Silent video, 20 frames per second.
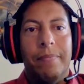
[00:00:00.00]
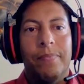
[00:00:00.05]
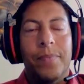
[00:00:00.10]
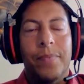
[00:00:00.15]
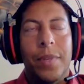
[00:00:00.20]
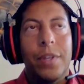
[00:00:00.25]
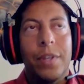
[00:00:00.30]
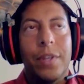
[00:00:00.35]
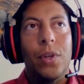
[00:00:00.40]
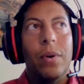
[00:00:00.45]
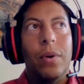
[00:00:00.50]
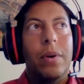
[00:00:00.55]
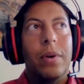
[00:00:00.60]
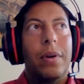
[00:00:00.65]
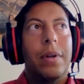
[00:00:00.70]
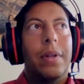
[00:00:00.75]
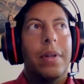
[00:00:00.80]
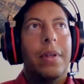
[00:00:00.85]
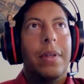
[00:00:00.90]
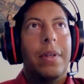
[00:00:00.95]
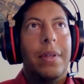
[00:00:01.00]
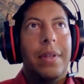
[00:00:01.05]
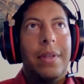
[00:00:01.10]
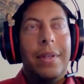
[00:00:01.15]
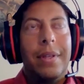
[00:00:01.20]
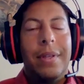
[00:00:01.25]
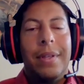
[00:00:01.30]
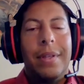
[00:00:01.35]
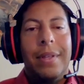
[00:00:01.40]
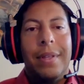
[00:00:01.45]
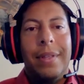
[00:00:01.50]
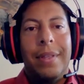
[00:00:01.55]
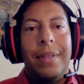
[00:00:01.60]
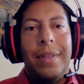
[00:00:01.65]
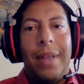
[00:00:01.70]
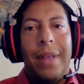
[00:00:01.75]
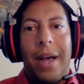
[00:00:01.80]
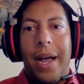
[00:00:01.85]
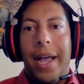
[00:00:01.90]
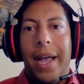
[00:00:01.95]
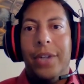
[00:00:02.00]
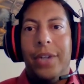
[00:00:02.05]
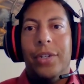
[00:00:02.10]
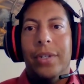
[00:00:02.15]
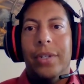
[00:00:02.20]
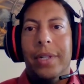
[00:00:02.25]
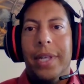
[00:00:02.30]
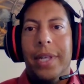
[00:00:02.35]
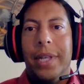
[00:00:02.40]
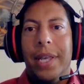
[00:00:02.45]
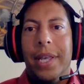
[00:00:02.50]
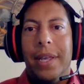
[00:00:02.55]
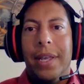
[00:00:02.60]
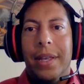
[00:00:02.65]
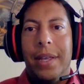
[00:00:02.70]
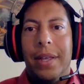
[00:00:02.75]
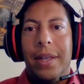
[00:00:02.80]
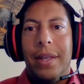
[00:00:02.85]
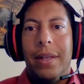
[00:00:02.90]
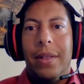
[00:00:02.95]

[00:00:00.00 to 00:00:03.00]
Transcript: So the